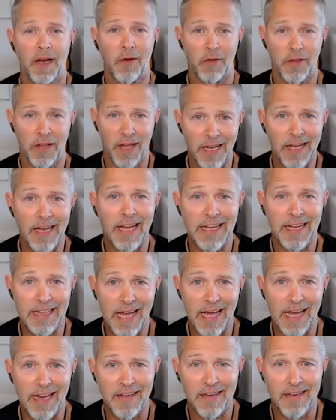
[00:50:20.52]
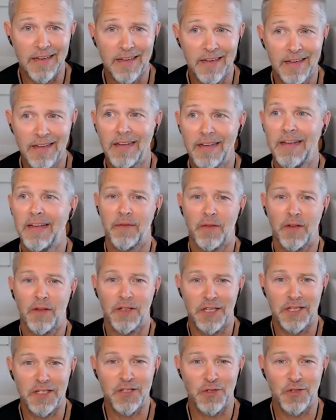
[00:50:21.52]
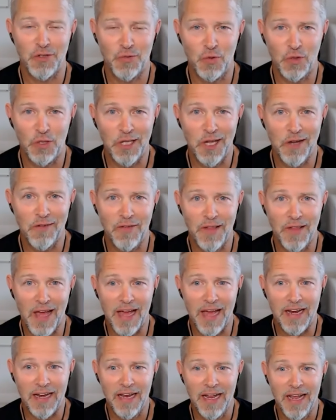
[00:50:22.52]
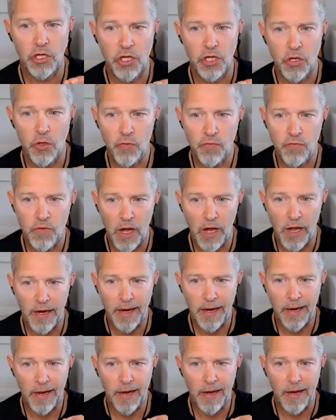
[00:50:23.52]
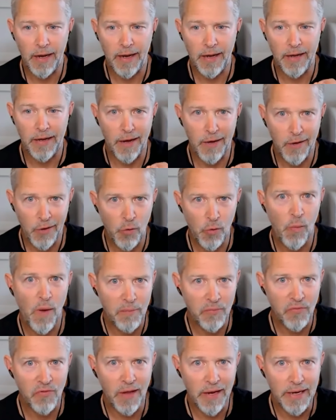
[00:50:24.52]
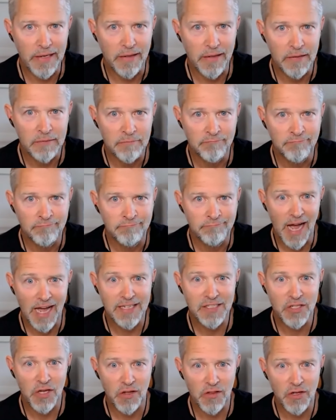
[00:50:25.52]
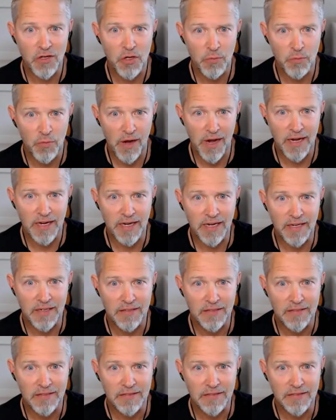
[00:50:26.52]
Oh, I like that. The listeners will love that. You've got a new website. I saw the new branding.